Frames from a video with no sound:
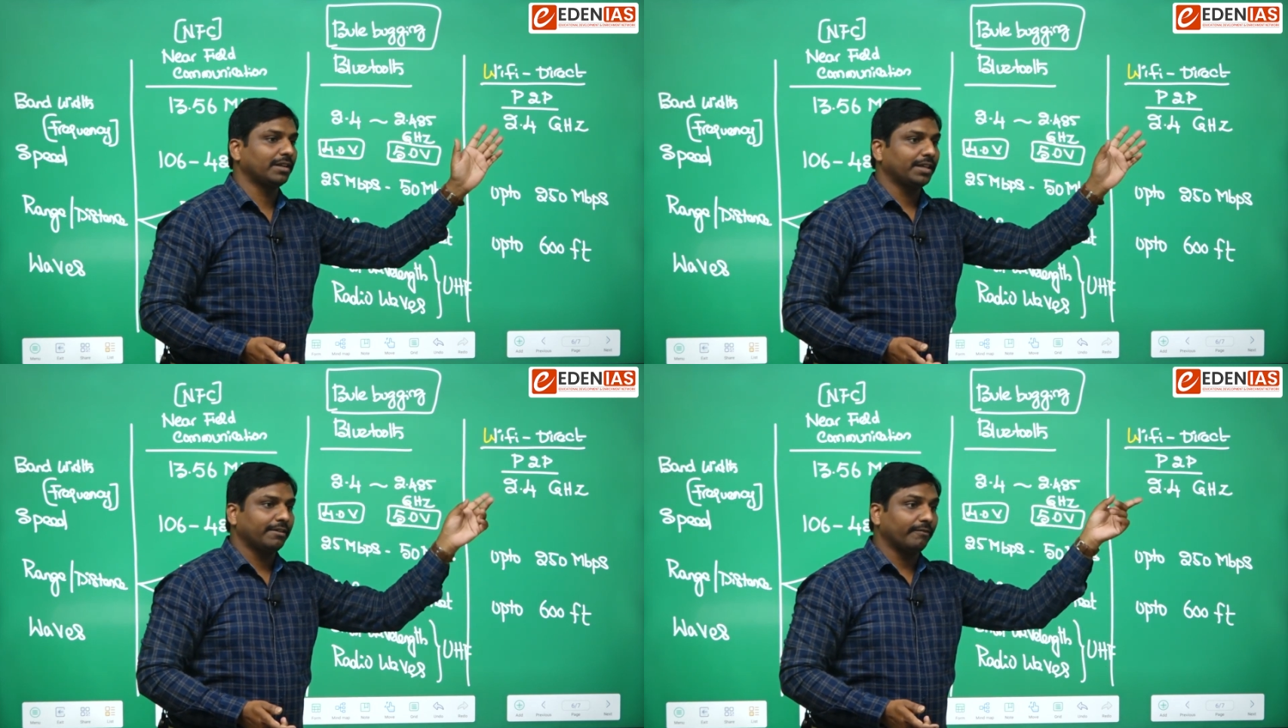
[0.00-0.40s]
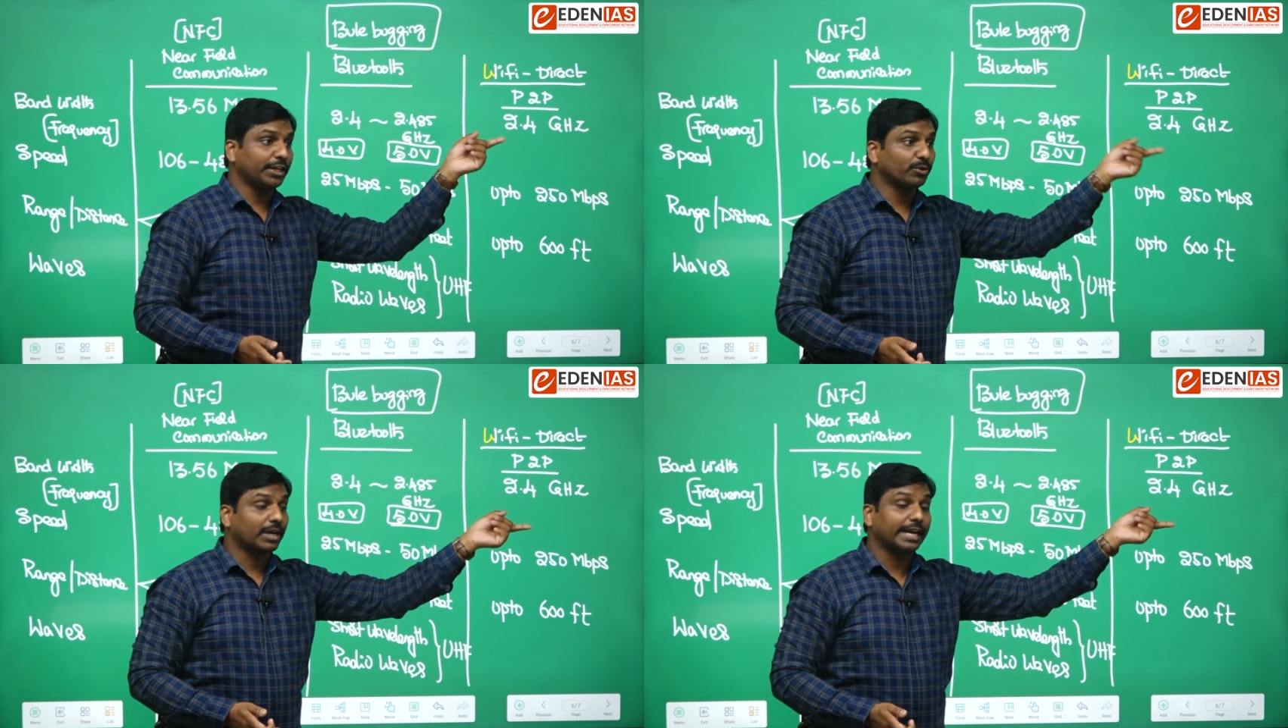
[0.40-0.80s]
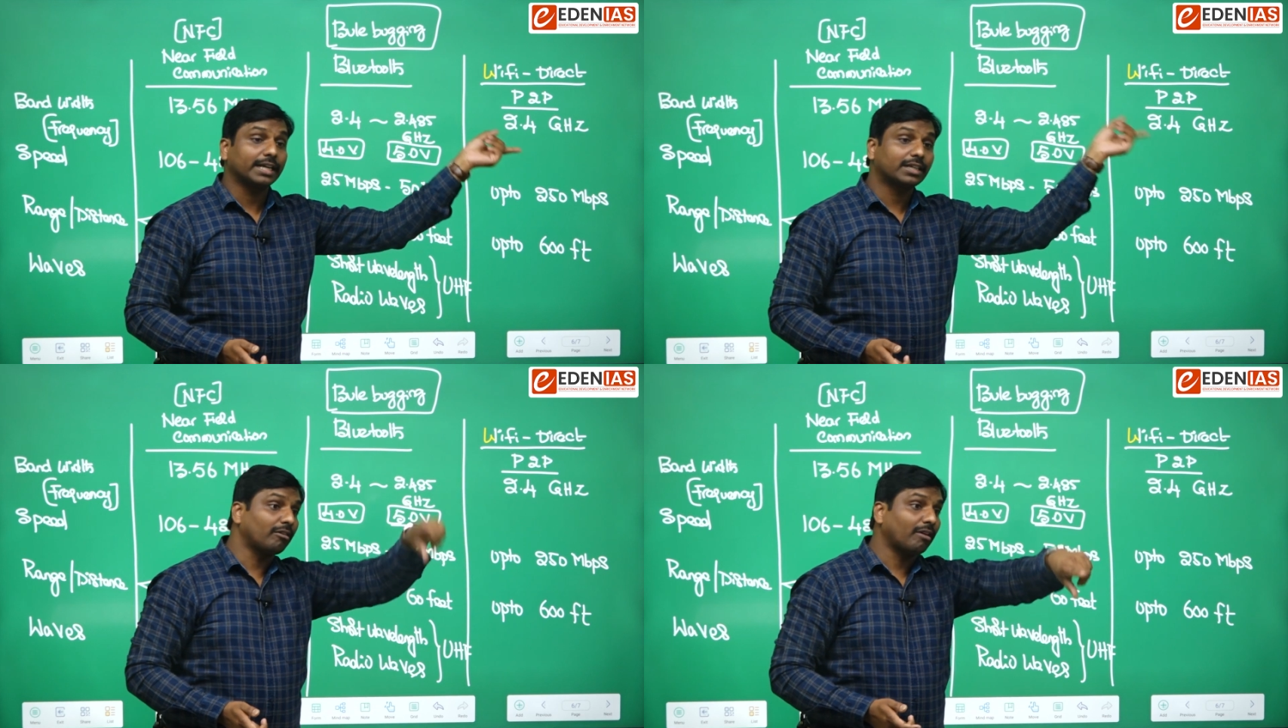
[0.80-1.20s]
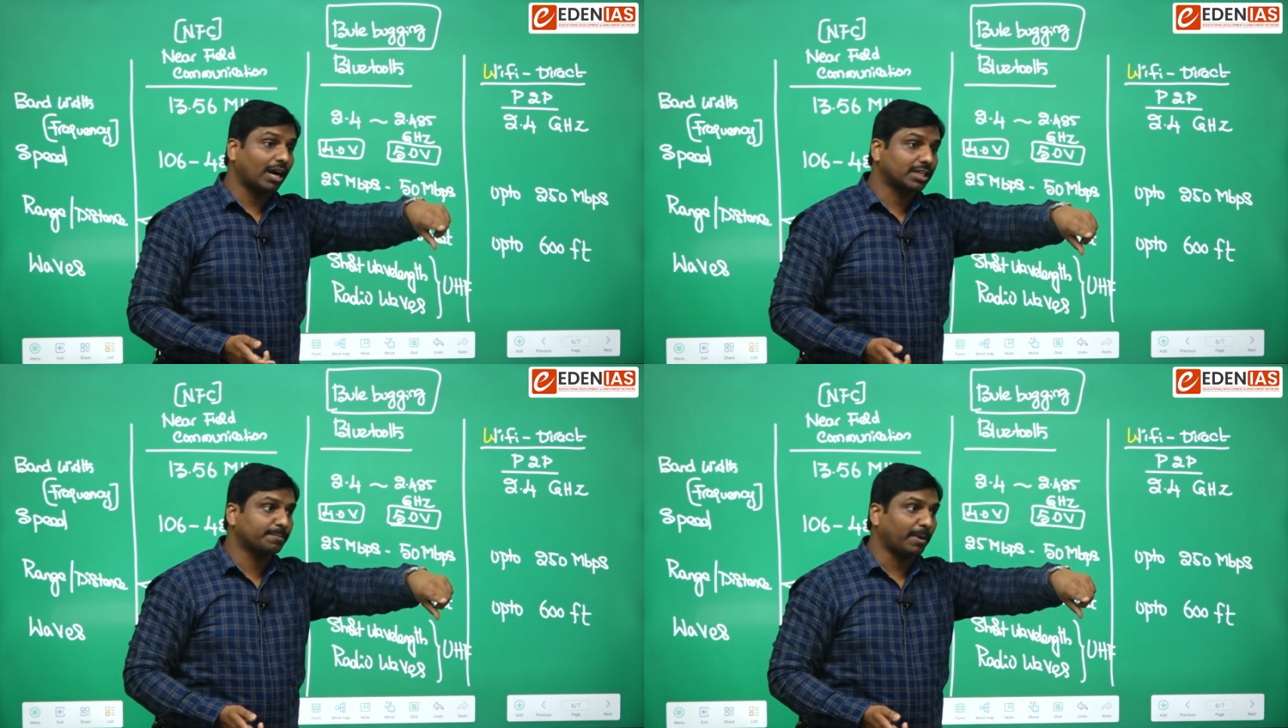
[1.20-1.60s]
When you connect on
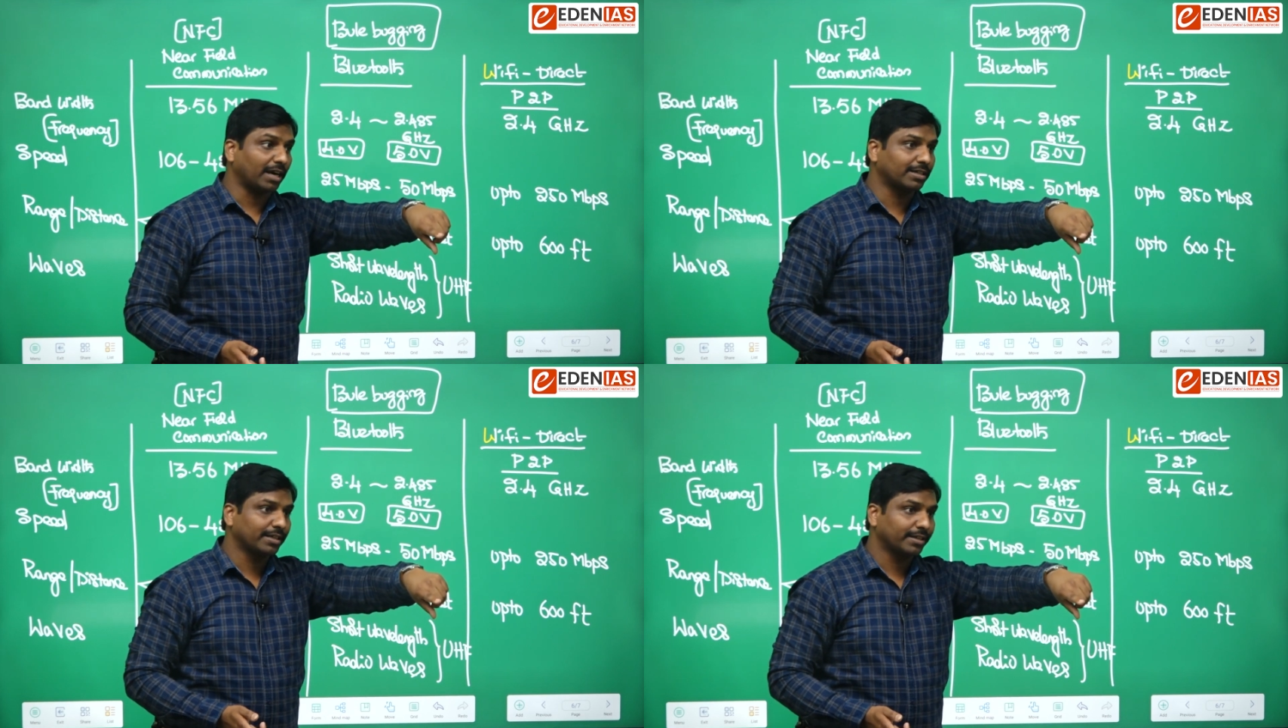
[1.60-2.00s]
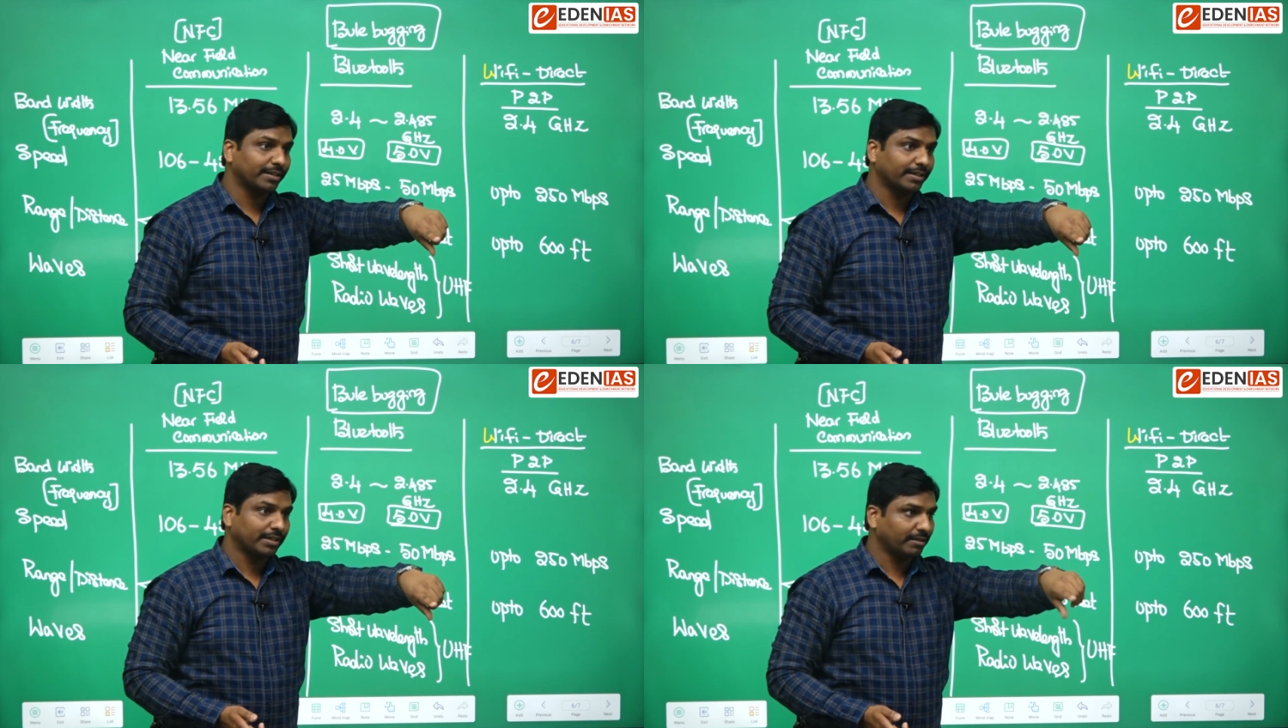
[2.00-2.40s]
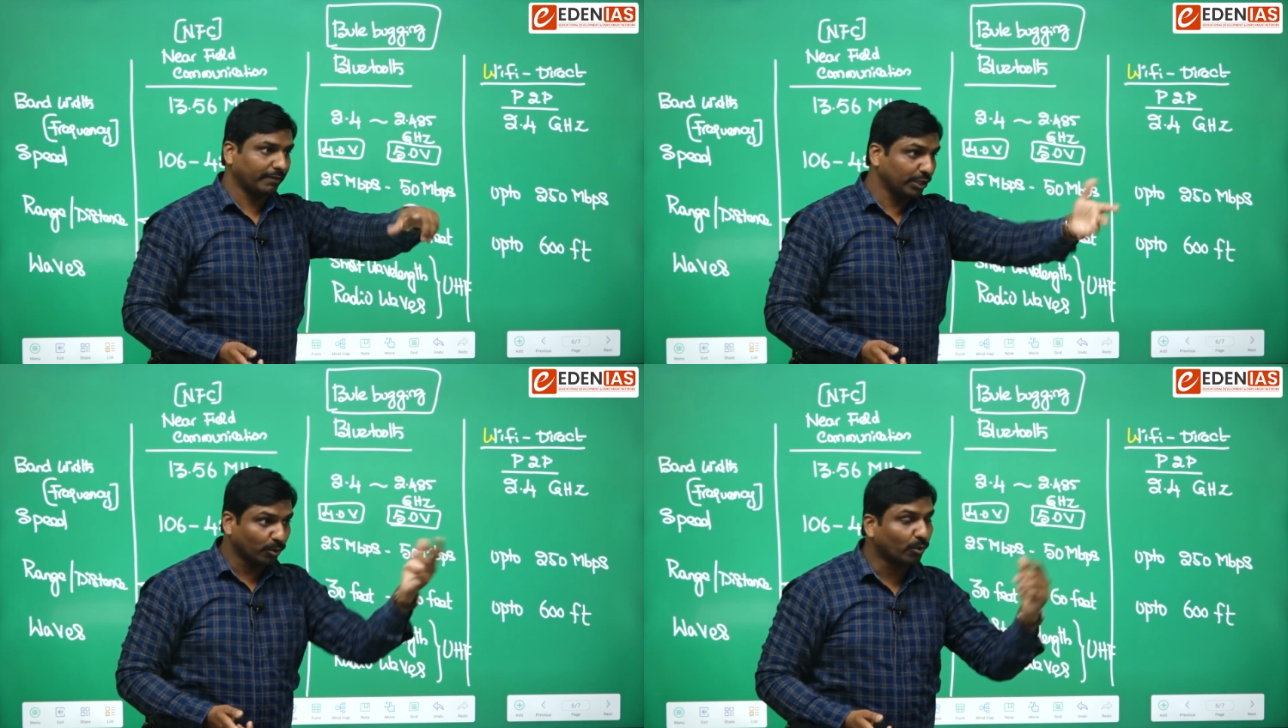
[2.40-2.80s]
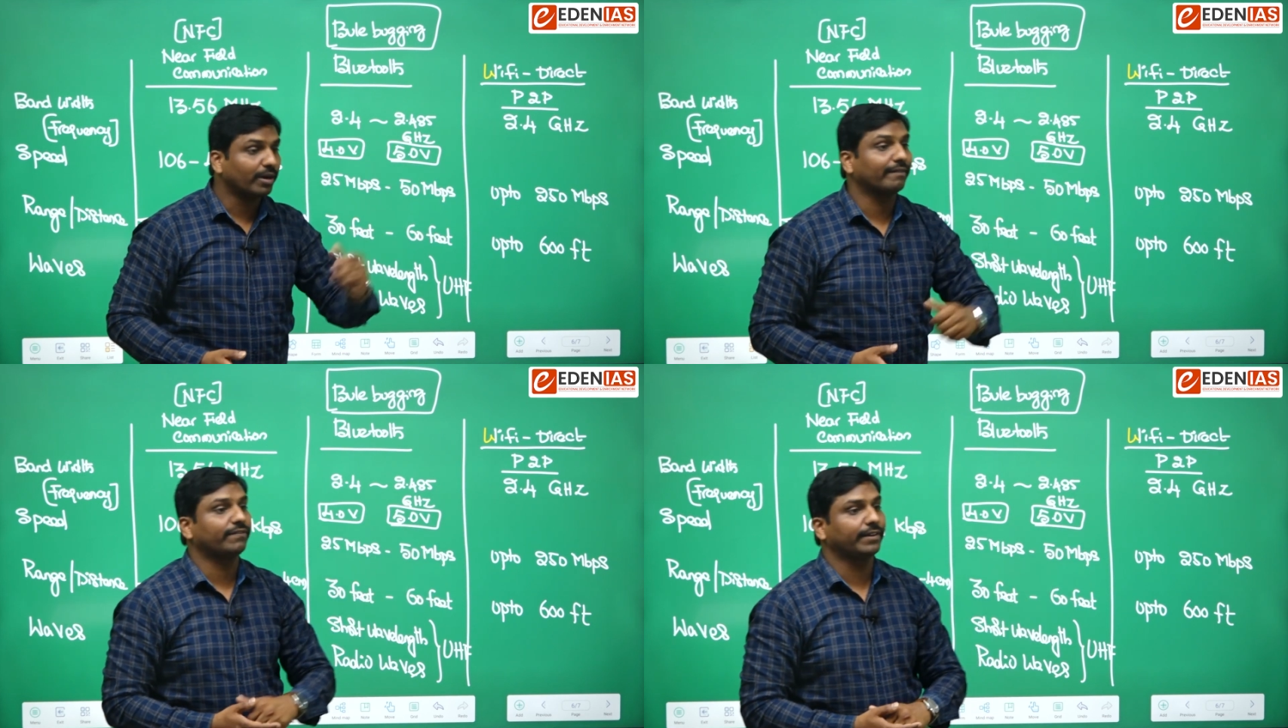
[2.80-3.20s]
hotspot, when you don't have
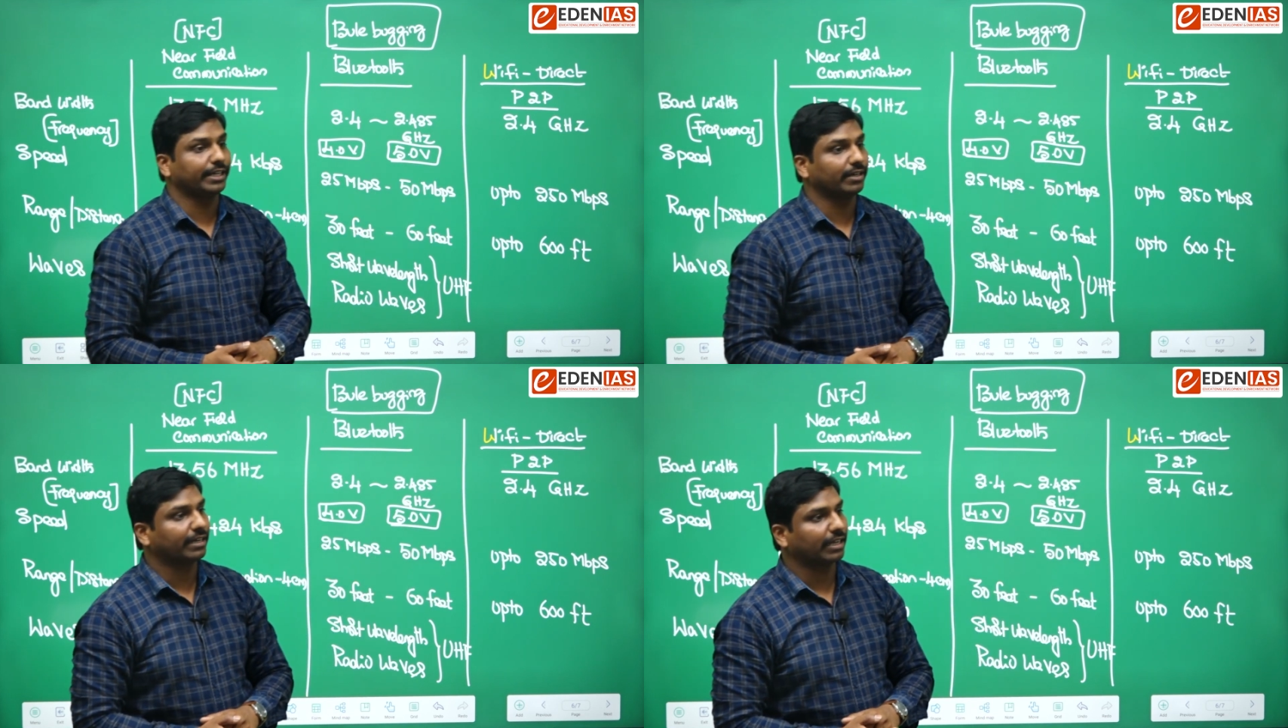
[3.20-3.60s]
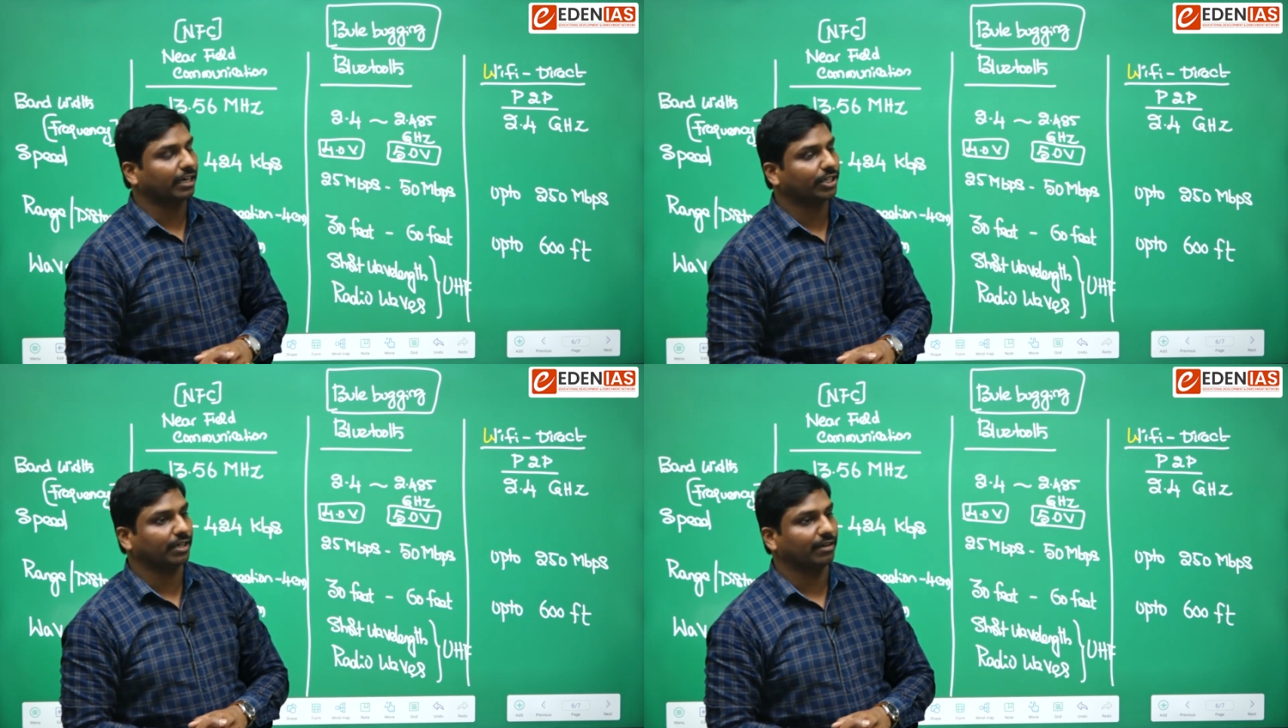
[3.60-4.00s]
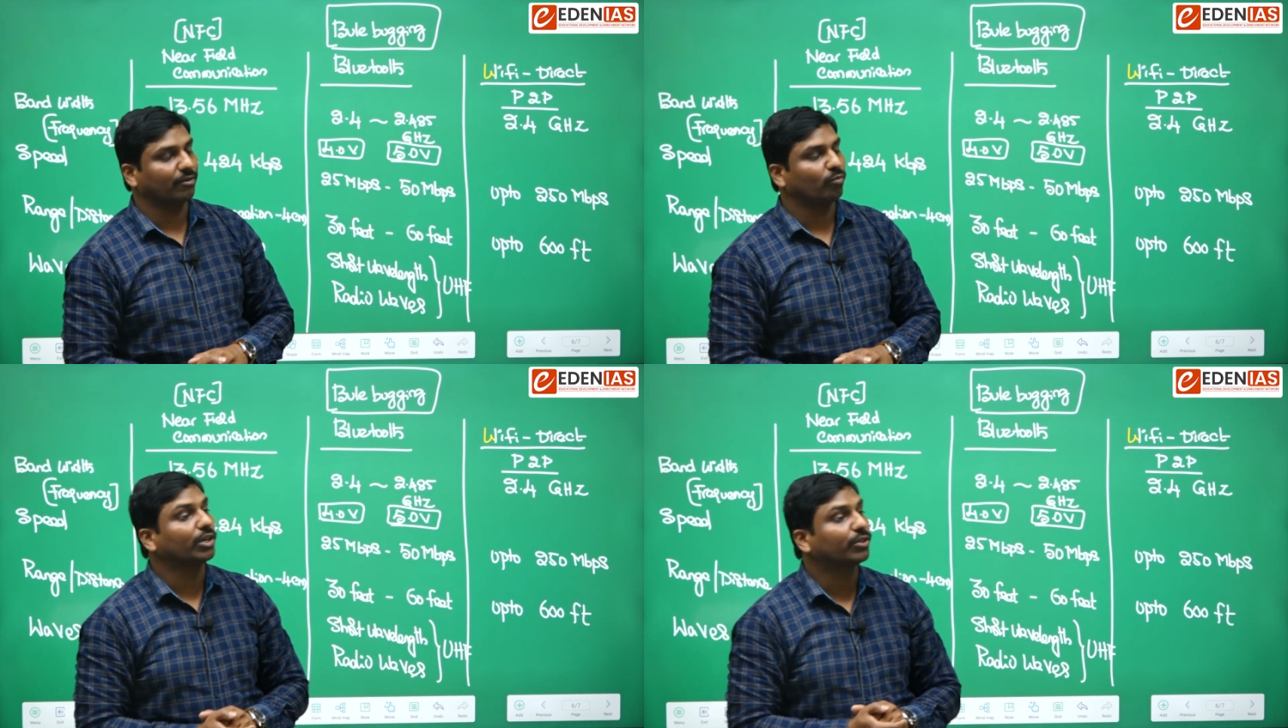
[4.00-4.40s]
internet connection, what you will